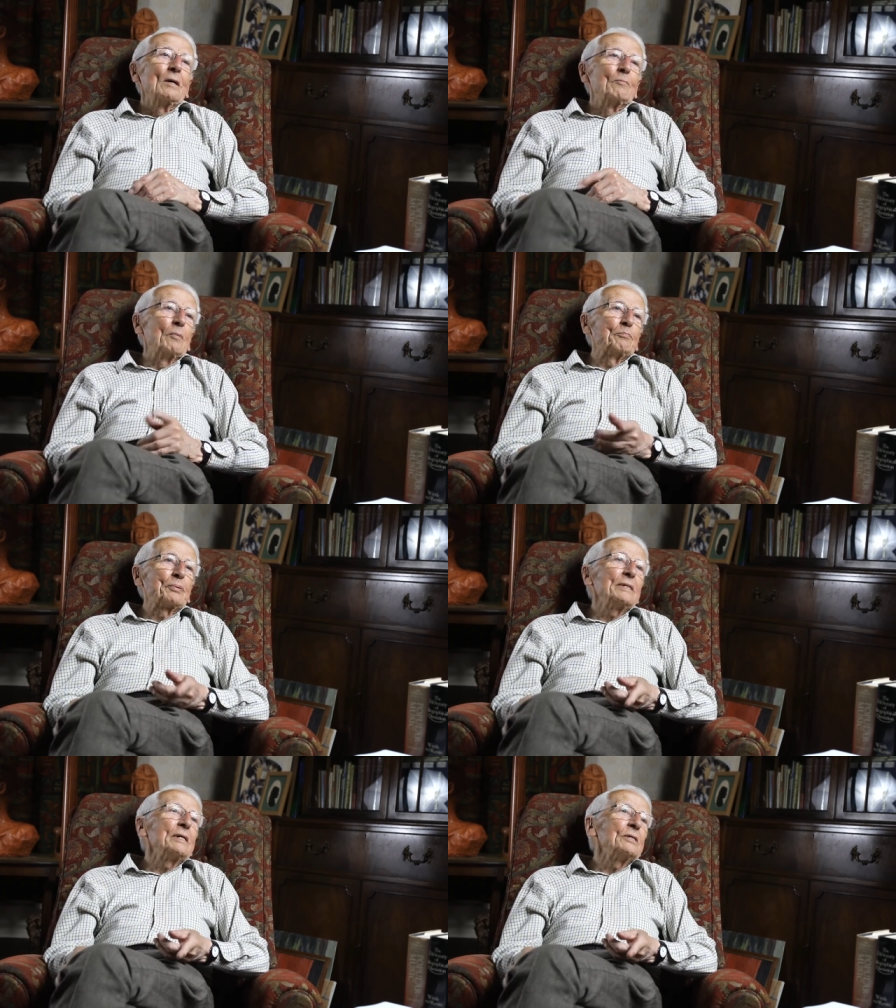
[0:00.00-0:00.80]
But
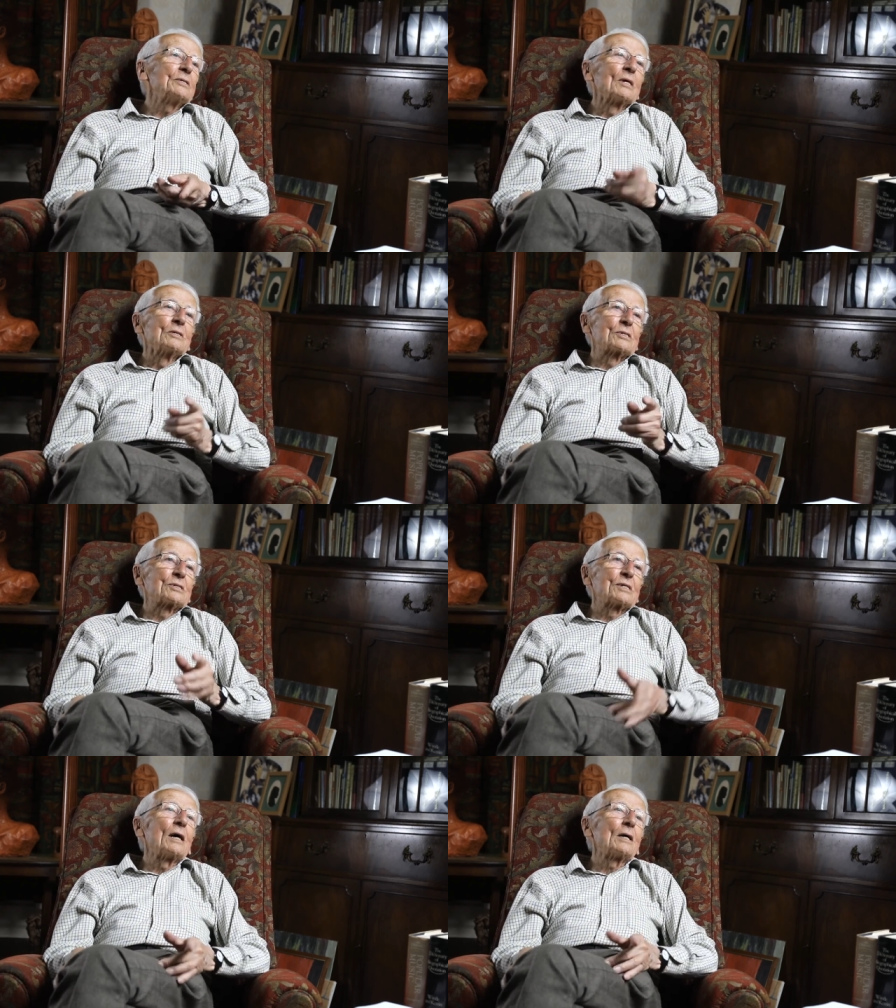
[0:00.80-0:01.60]
please
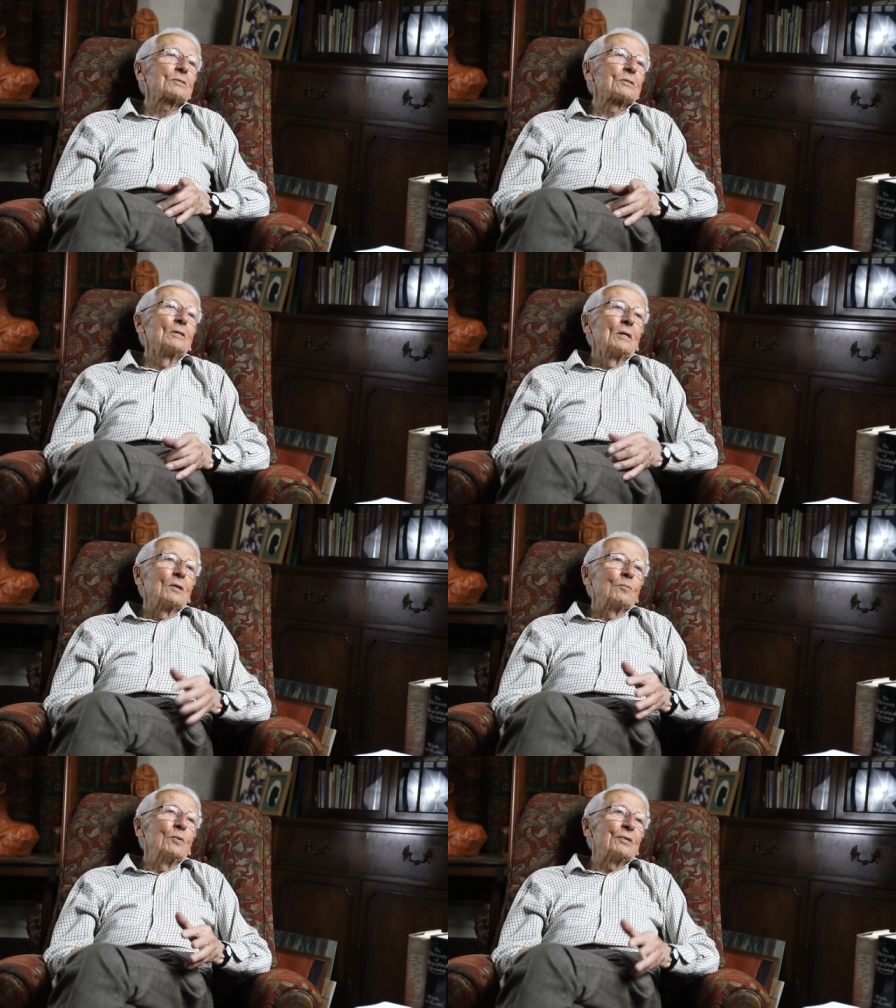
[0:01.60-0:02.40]
start
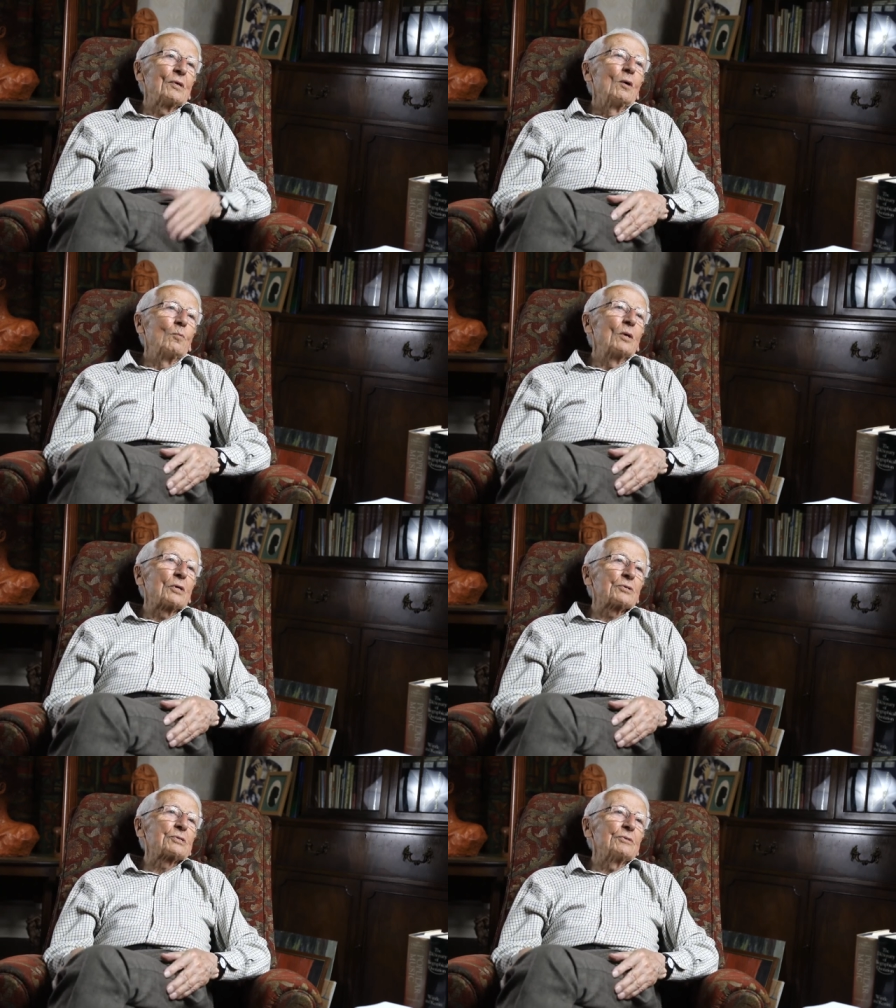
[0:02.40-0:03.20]
with
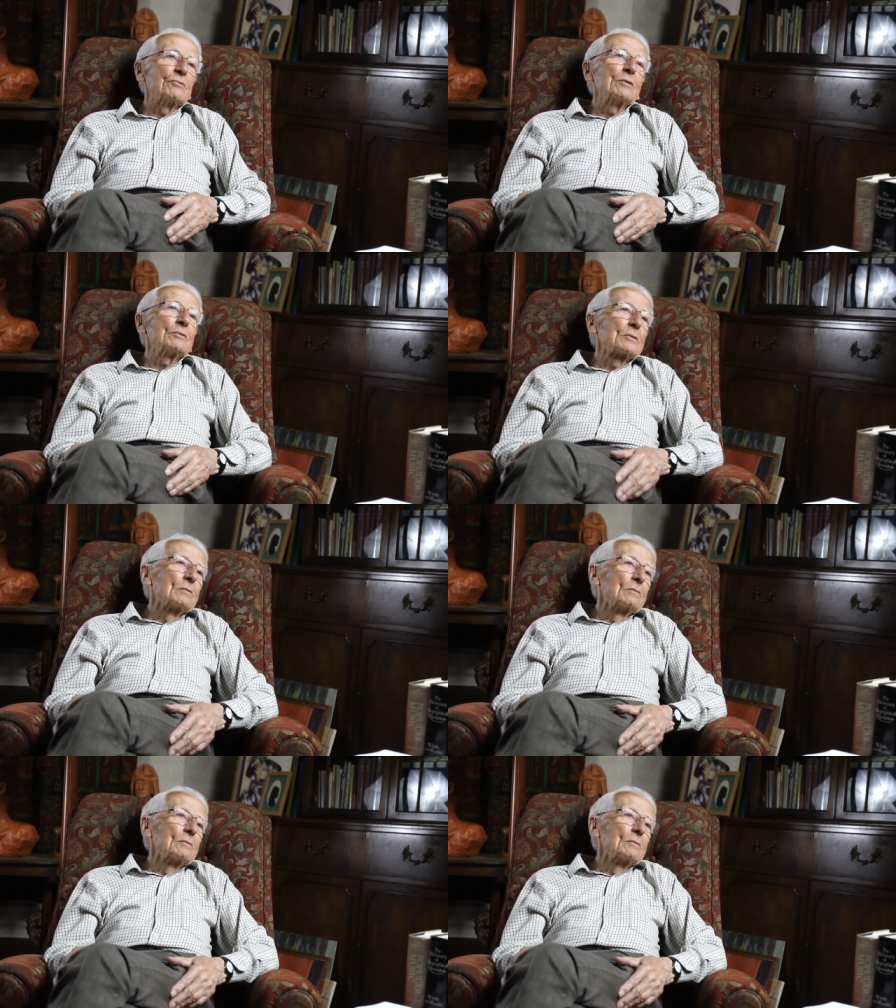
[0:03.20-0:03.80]
what Oscar wrote.